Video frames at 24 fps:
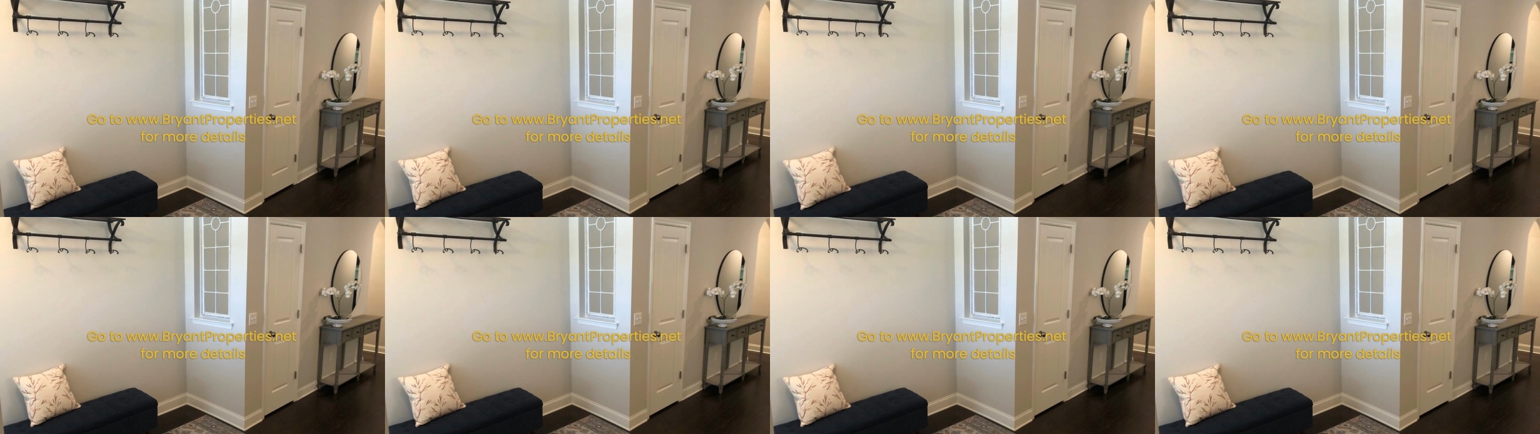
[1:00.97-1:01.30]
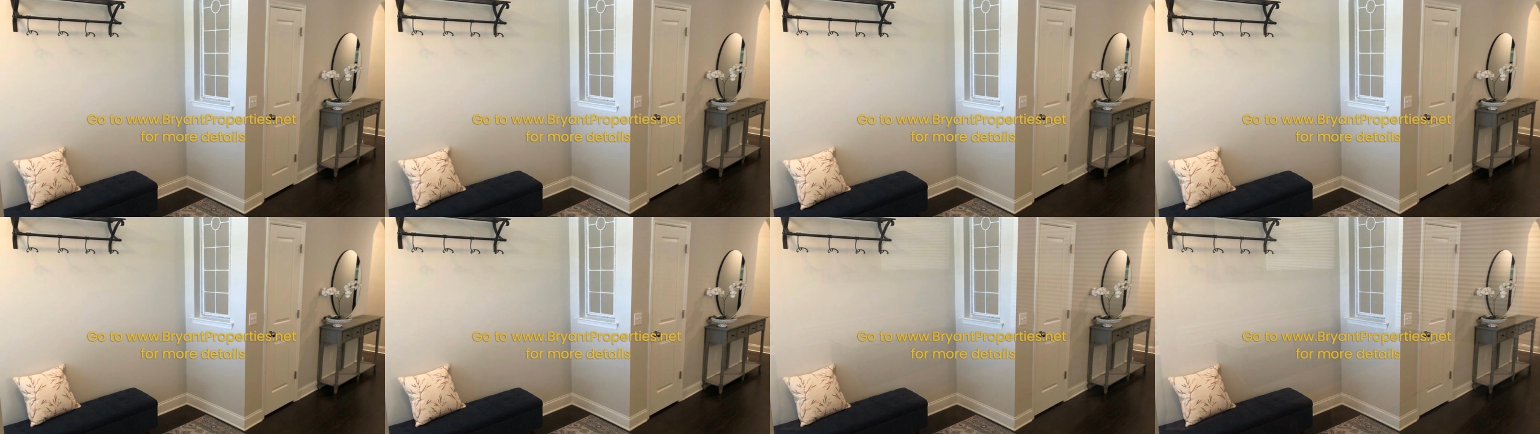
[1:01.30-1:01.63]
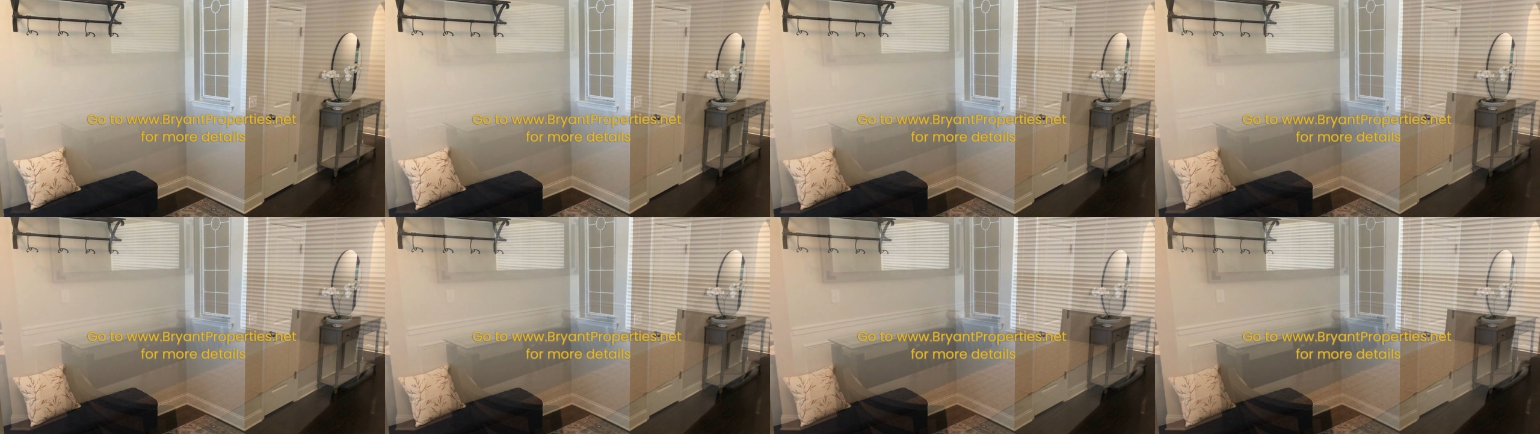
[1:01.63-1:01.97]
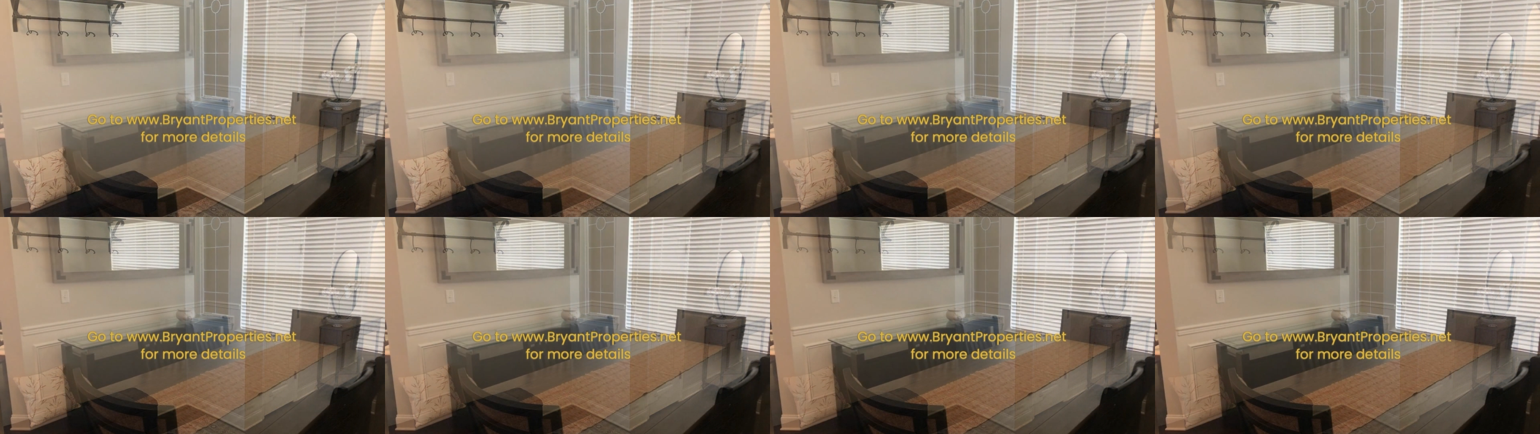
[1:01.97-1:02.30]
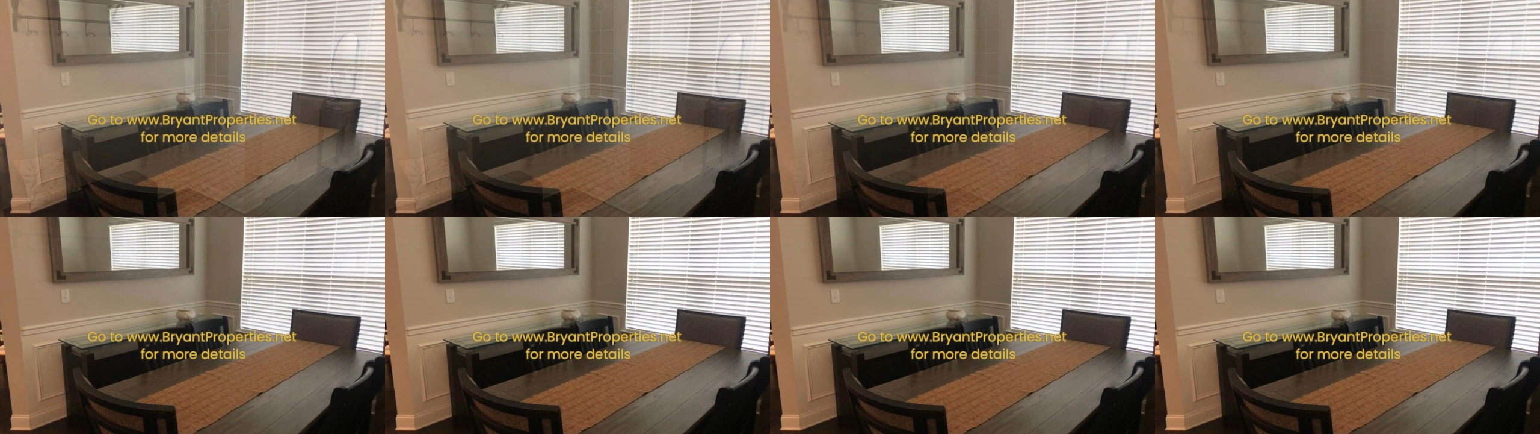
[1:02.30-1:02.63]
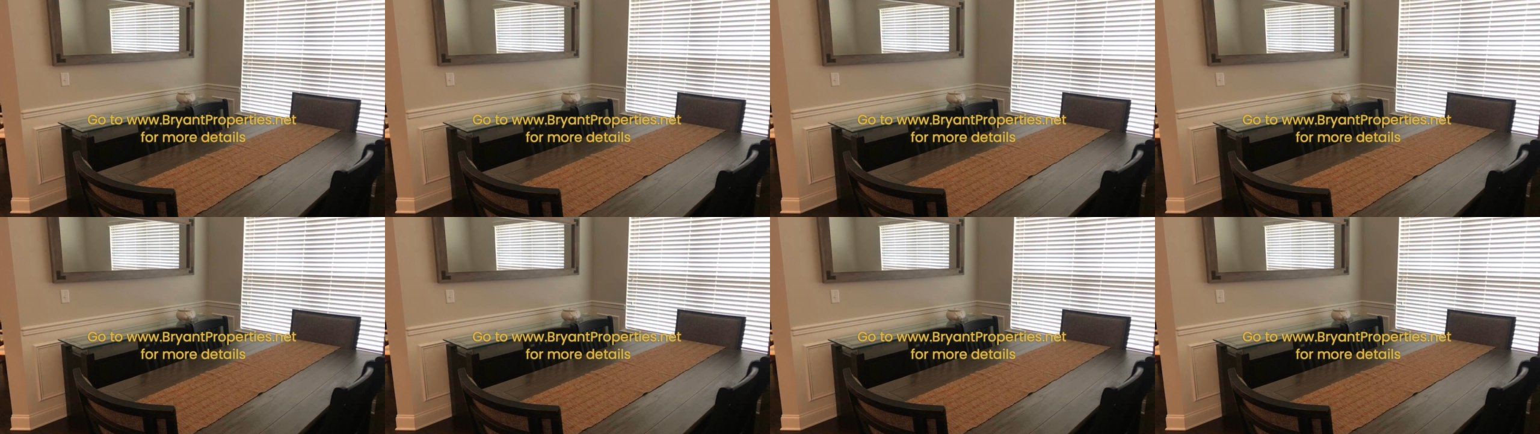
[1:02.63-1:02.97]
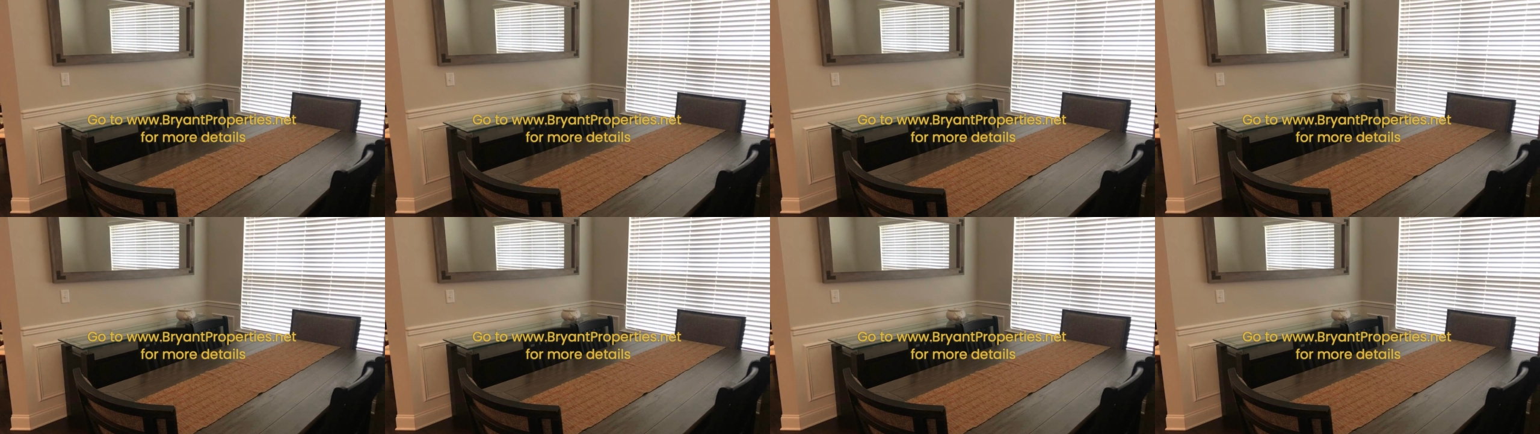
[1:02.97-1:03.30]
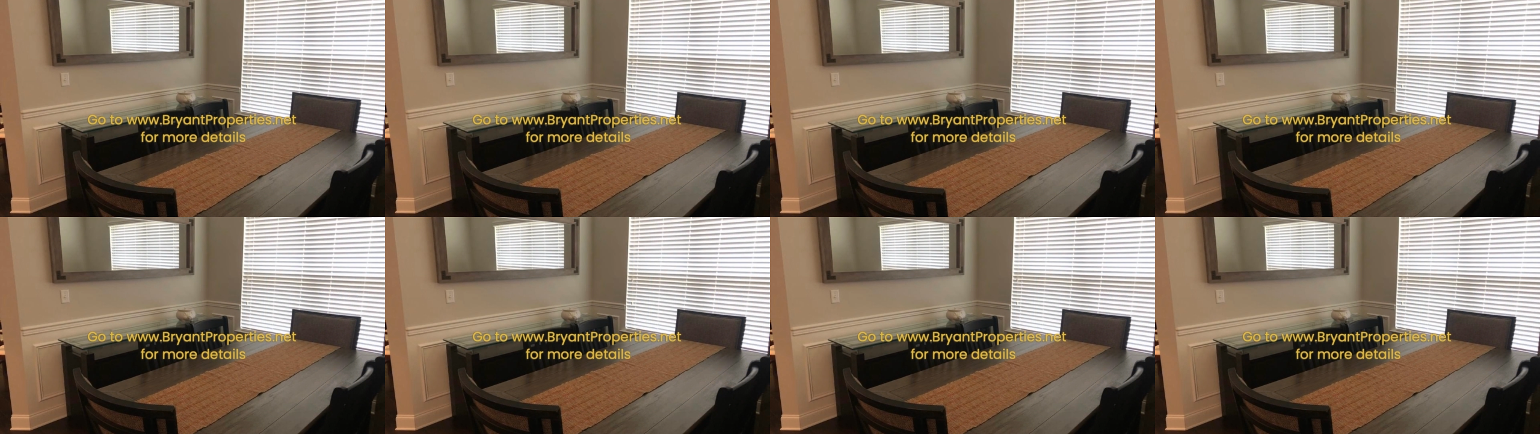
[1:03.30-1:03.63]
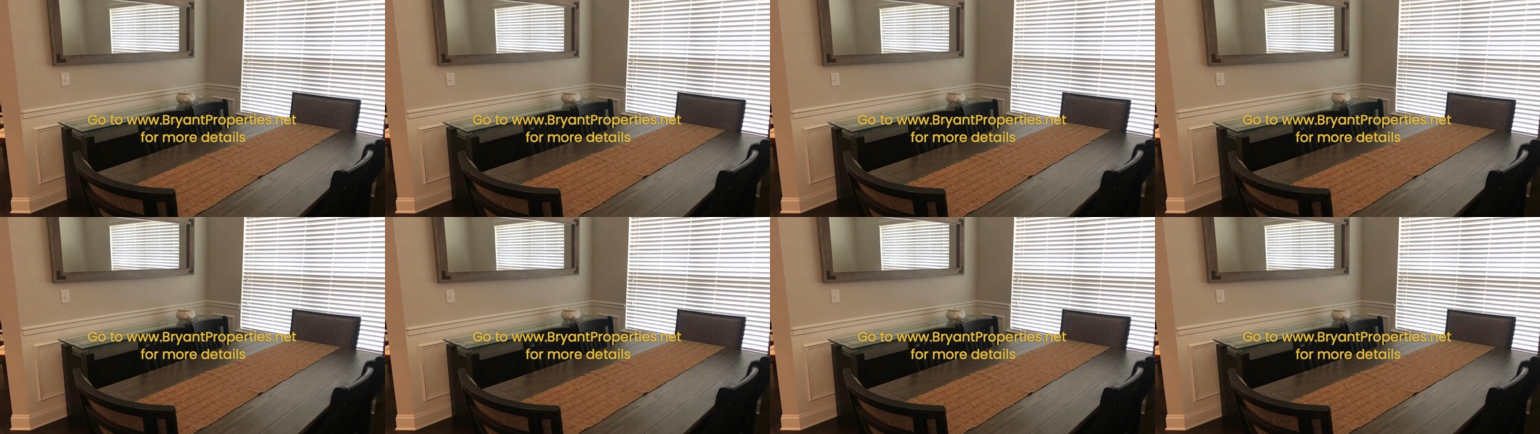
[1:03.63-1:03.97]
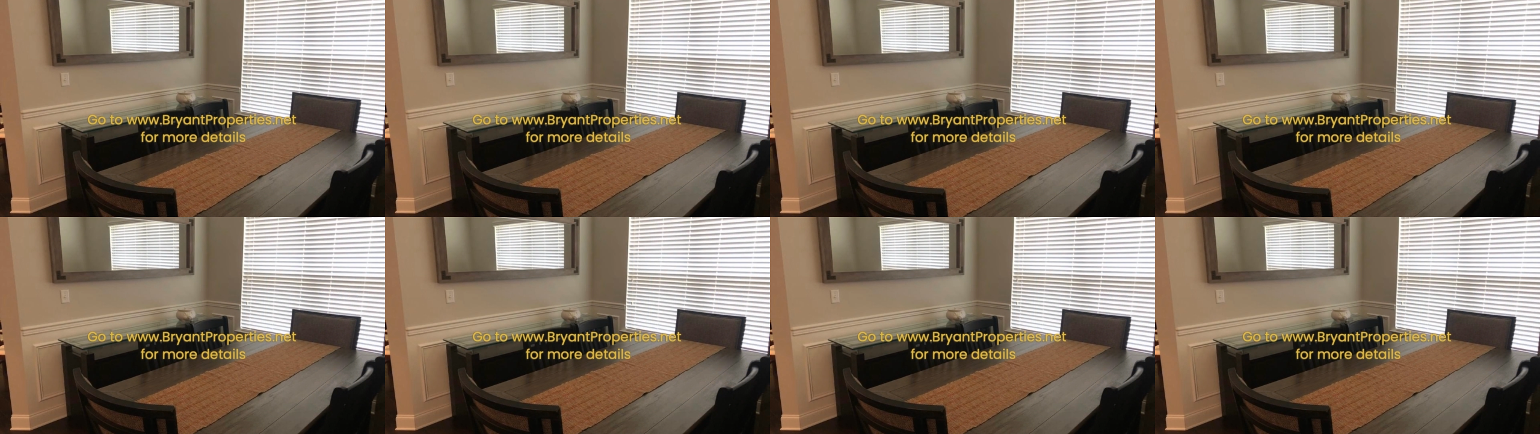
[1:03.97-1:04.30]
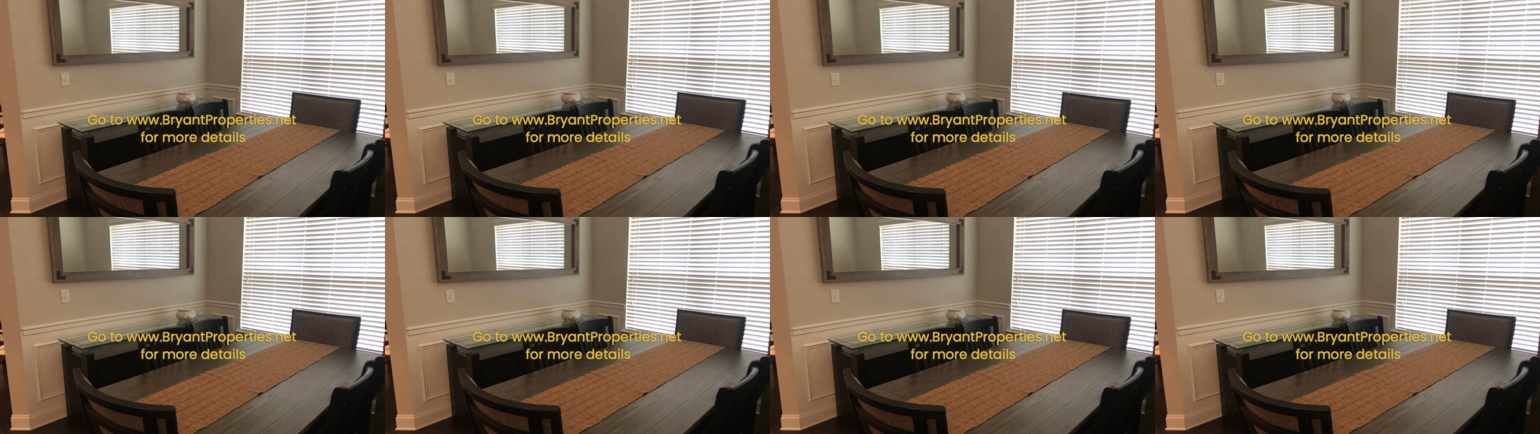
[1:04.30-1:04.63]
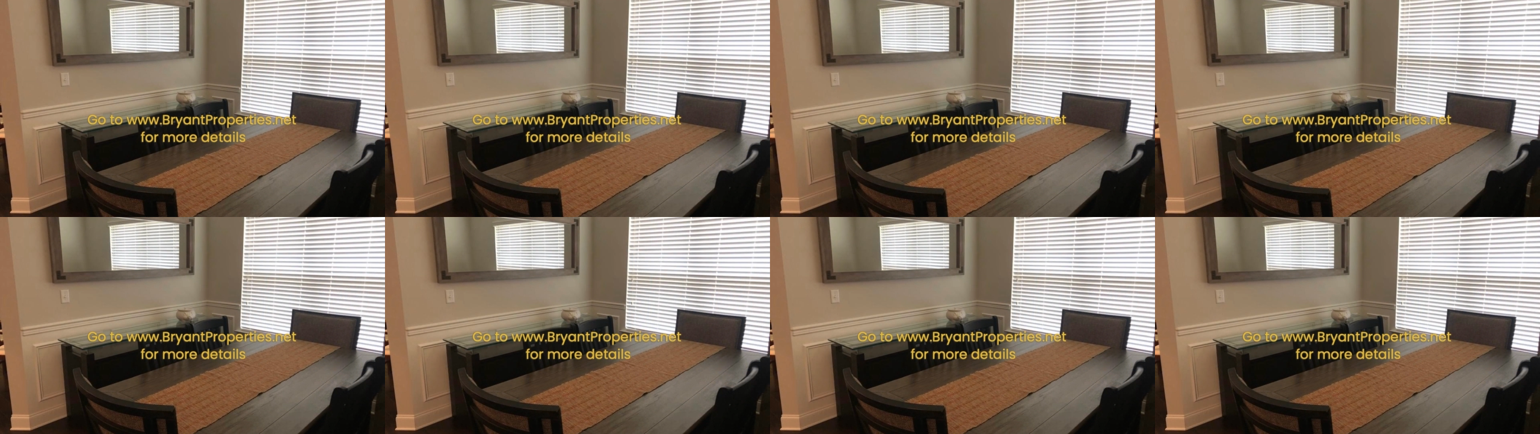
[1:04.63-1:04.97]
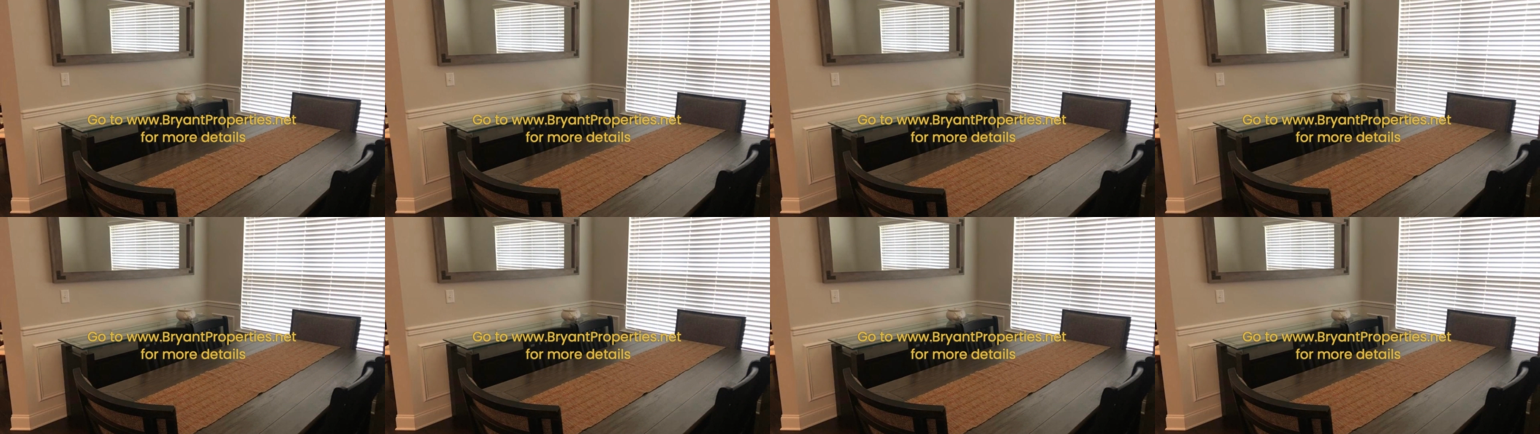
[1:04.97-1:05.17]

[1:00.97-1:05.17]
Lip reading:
[unreadable: no face in view]